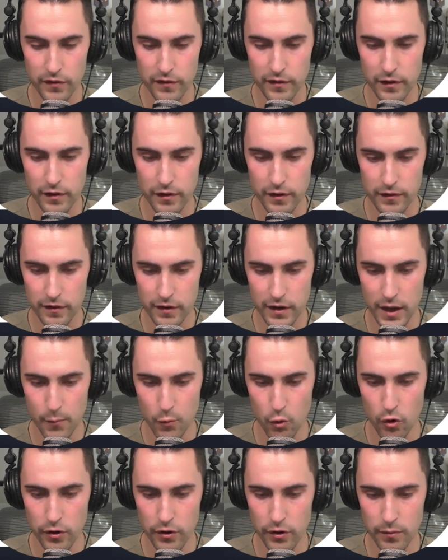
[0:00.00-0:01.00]
here is the
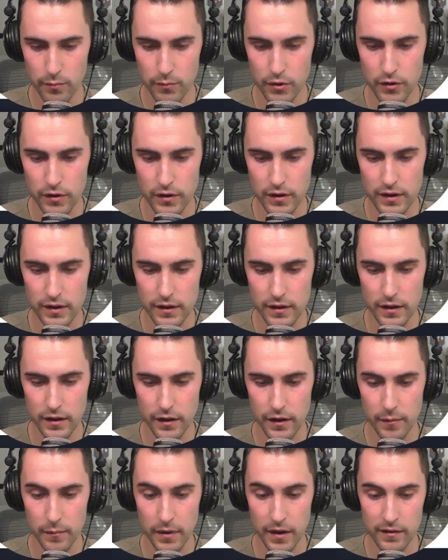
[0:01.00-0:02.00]
Namecoin community
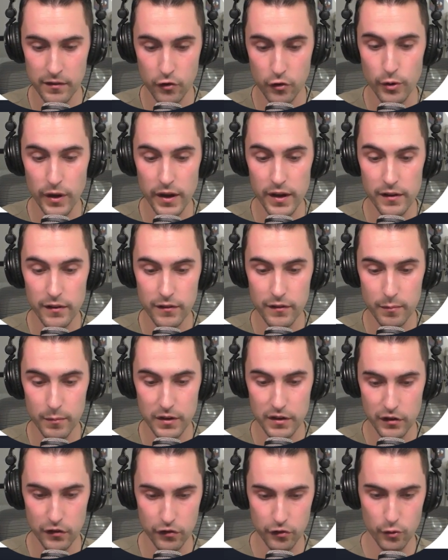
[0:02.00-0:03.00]
has created some
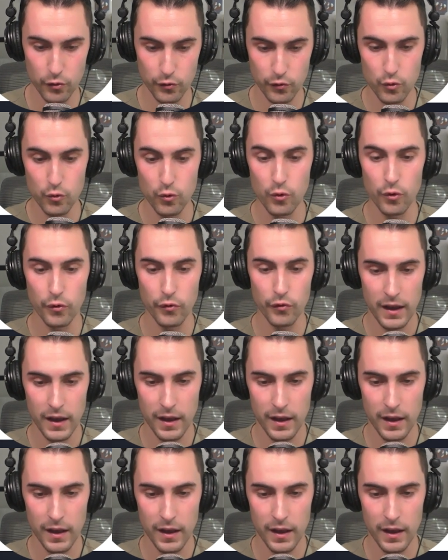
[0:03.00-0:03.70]
additional tools.